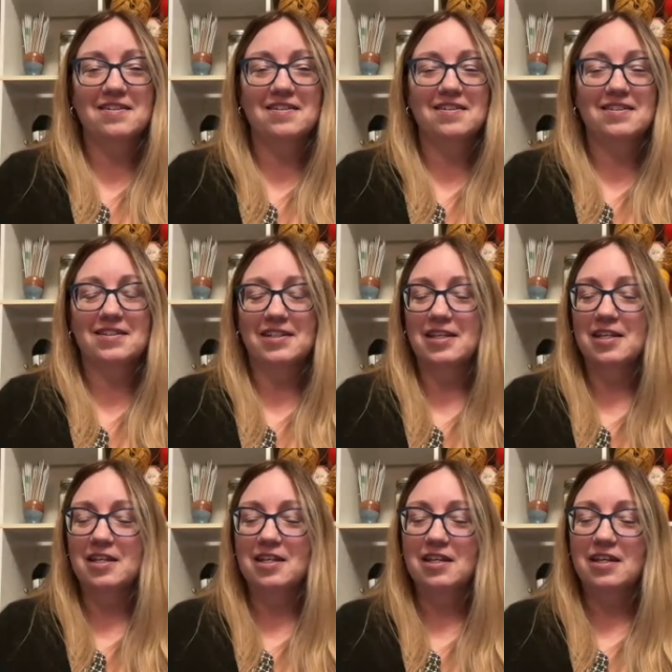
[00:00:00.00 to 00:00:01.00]

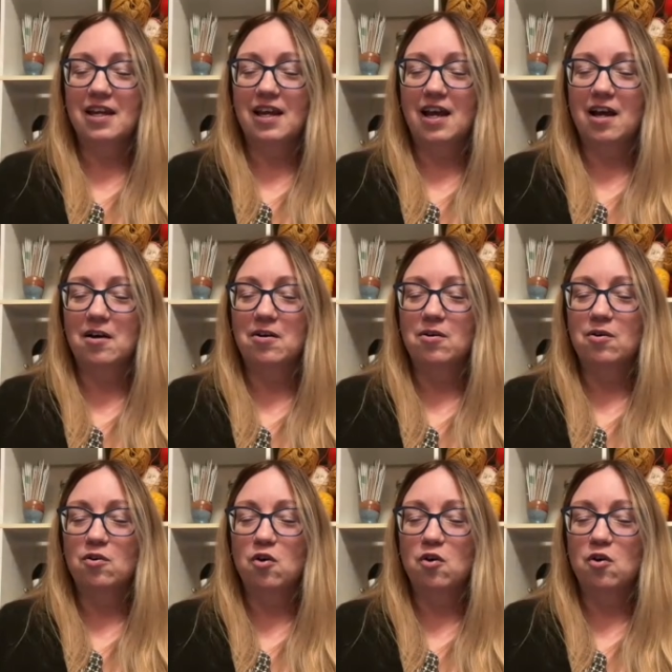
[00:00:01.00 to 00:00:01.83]
see how